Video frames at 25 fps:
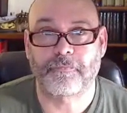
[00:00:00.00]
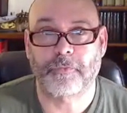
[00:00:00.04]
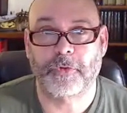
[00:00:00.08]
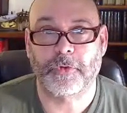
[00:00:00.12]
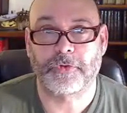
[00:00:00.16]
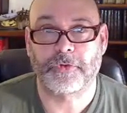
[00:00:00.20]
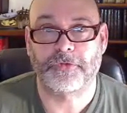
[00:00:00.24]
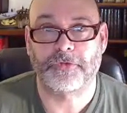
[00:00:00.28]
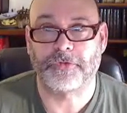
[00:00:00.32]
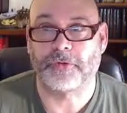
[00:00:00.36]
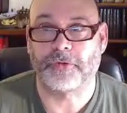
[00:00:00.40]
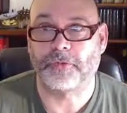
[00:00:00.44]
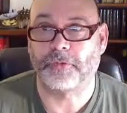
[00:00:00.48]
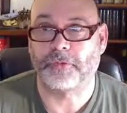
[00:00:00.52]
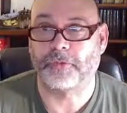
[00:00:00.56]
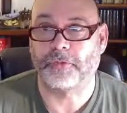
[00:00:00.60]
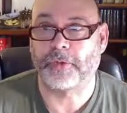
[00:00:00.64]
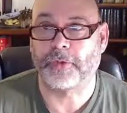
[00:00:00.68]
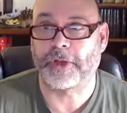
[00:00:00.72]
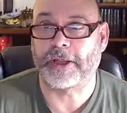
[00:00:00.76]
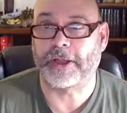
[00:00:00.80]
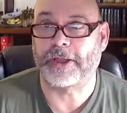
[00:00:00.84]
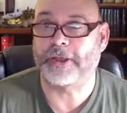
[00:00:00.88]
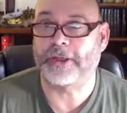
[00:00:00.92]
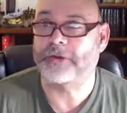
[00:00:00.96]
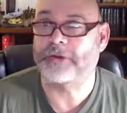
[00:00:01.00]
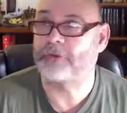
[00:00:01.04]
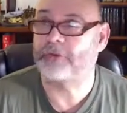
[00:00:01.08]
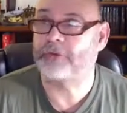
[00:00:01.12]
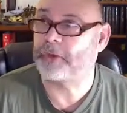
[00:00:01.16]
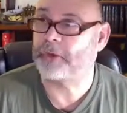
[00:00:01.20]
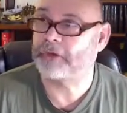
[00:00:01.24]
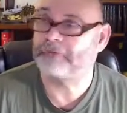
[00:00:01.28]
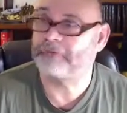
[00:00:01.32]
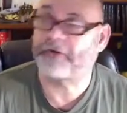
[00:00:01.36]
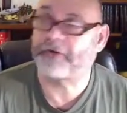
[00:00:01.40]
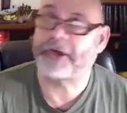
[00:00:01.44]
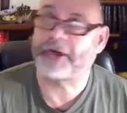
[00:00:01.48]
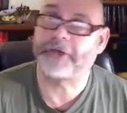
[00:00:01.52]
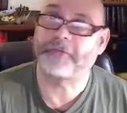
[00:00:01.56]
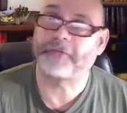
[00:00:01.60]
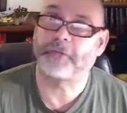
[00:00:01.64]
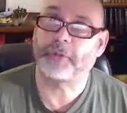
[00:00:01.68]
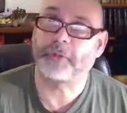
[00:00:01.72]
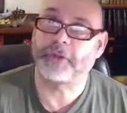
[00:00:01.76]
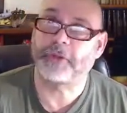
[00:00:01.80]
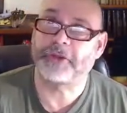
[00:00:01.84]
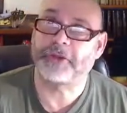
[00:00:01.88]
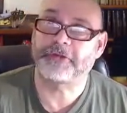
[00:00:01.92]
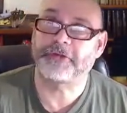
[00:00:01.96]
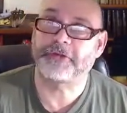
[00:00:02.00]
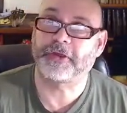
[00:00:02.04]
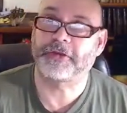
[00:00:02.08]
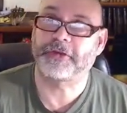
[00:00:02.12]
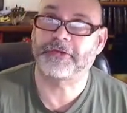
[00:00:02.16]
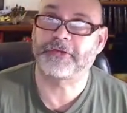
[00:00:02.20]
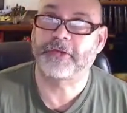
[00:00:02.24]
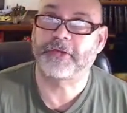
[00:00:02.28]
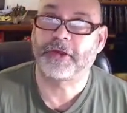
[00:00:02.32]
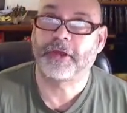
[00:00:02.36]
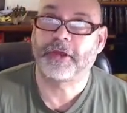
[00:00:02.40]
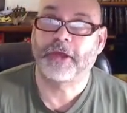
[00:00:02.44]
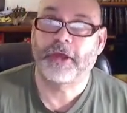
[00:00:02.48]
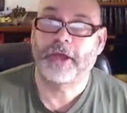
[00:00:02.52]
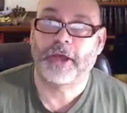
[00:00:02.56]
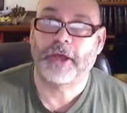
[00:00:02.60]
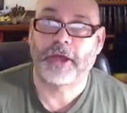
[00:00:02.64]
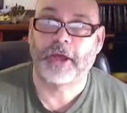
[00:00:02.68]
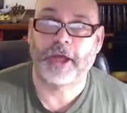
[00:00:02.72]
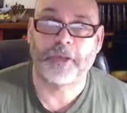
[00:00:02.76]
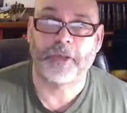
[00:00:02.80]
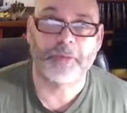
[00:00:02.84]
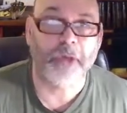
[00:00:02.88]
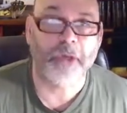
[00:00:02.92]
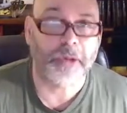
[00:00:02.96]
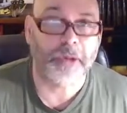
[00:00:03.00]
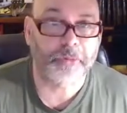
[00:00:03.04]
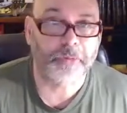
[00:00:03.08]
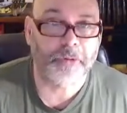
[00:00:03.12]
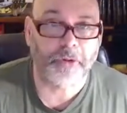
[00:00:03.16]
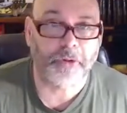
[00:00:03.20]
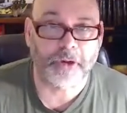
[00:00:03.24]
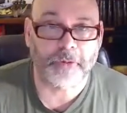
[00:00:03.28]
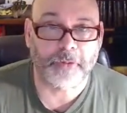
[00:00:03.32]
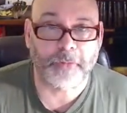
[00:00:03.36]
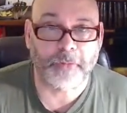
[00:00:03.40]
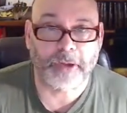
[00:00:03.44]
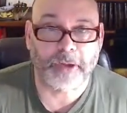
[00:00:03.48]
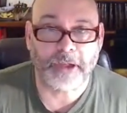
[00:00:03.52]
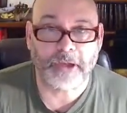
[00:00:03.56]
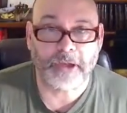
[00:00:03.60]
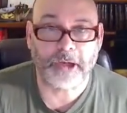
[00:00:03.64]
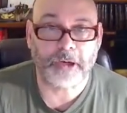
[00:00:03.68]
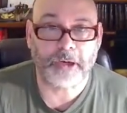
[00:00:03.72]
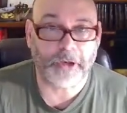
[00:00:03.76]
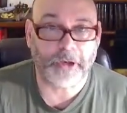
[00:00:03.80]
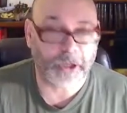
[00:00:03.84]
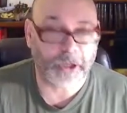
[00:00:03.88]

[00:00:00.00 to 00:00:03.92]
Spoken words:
So when I get to week 5 or week 6, I'm not pulling my hair